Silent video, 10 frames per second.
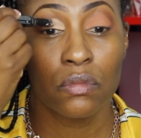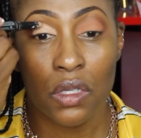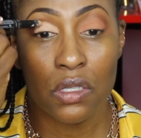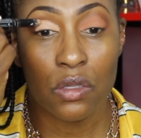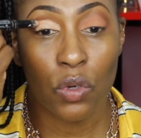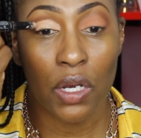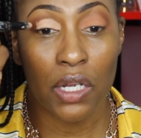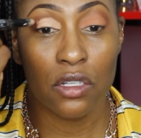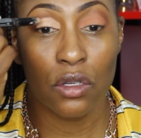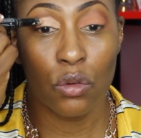This is what
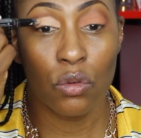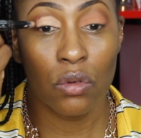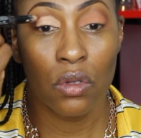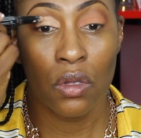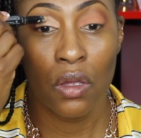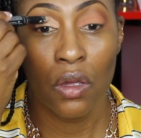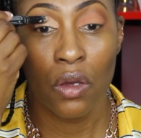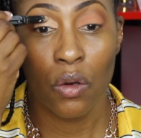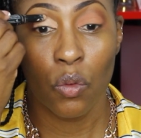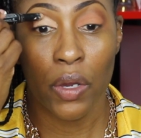I do
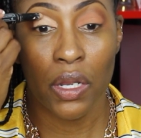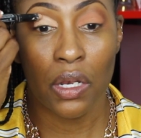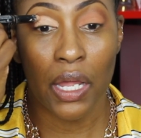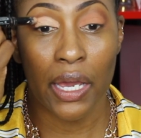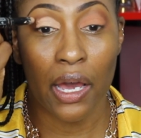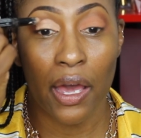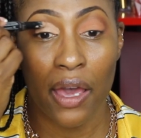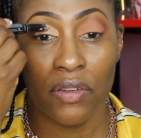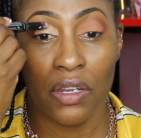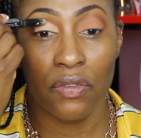when like I
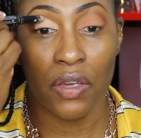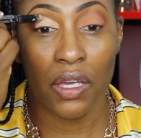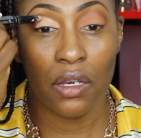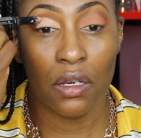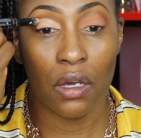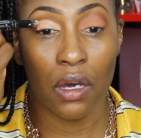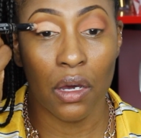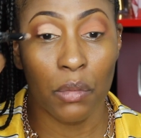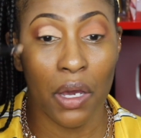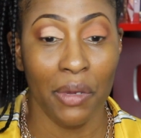have an event
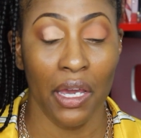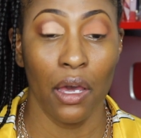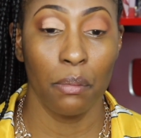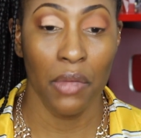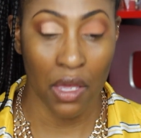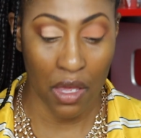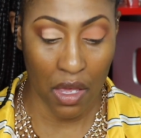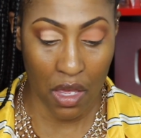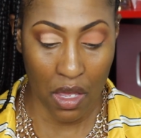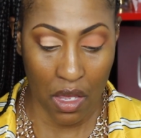um, coming up.
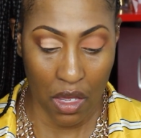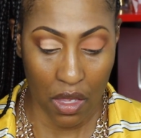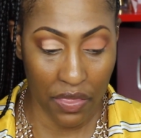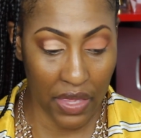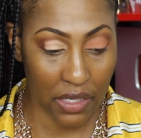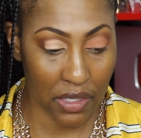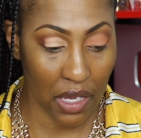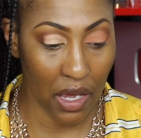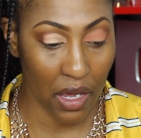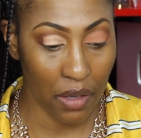This
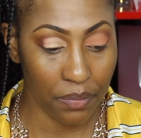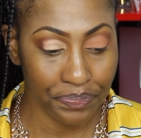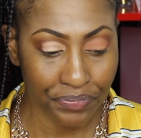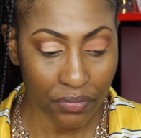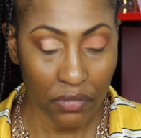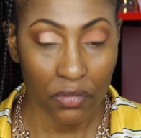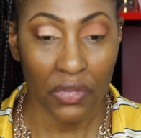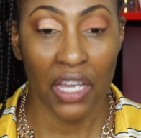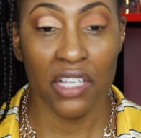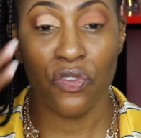uh,
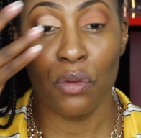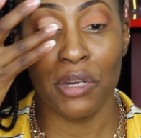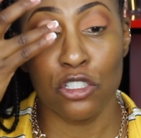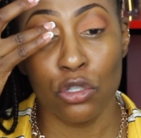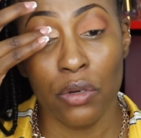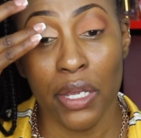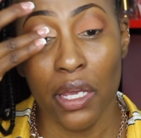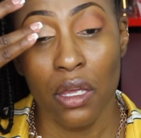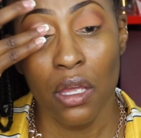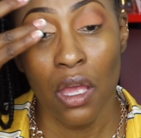is for my jewelry,